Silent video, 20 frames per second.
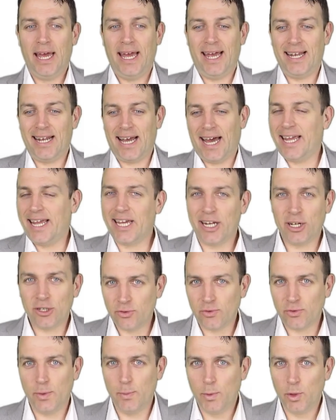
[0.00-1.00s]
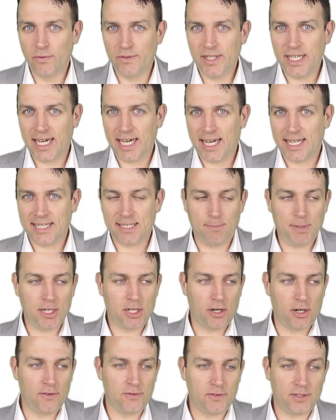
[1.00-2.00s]
and I cannot remove the ads
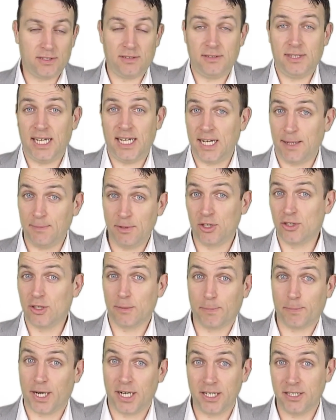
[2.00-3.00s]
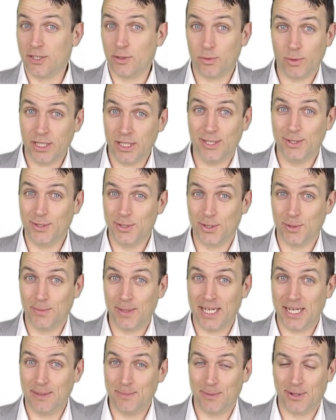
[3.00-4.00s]
because then I'm not a partner with YouTube
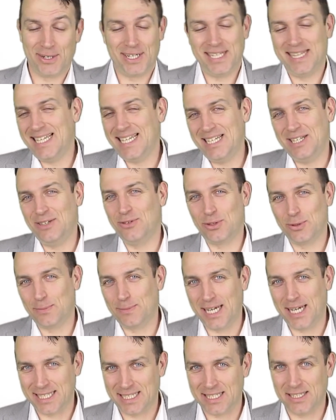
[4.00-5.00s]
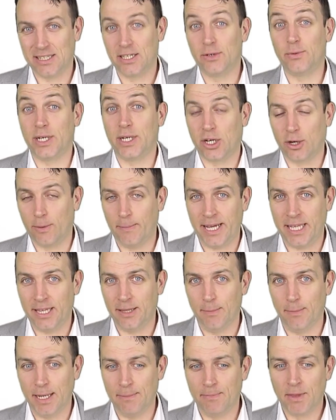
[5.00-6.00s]
anymore, and then YouTube doesn't
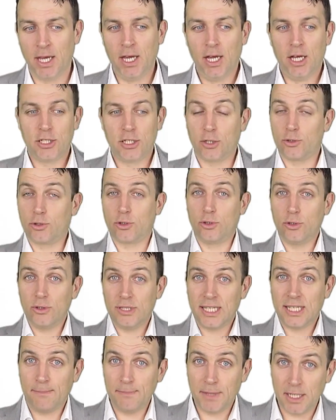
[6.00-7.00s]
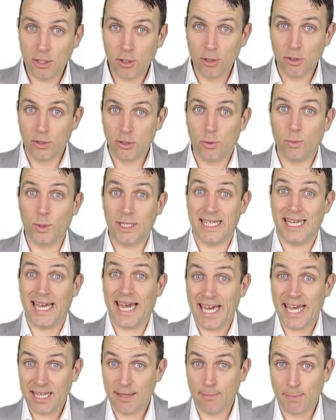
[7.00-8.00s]
recommend me. So to do something good with the
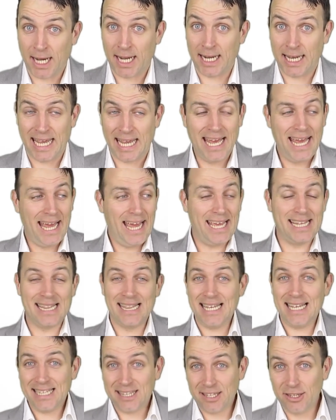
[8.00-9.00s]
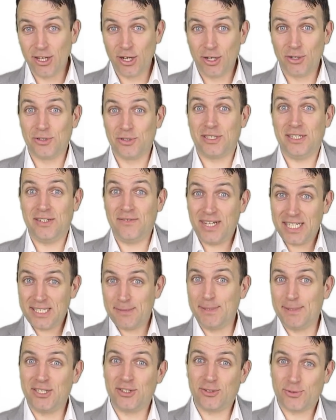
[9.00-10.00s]
ad money and let those
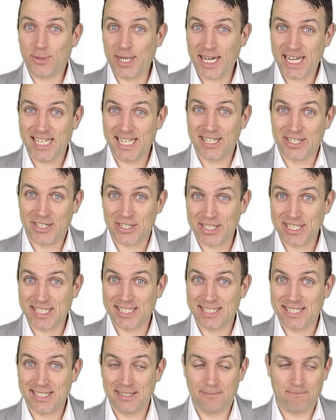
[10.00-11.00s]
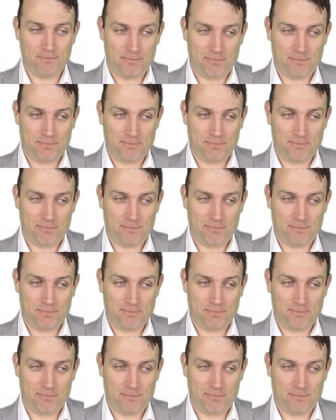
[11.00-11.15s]
investment traders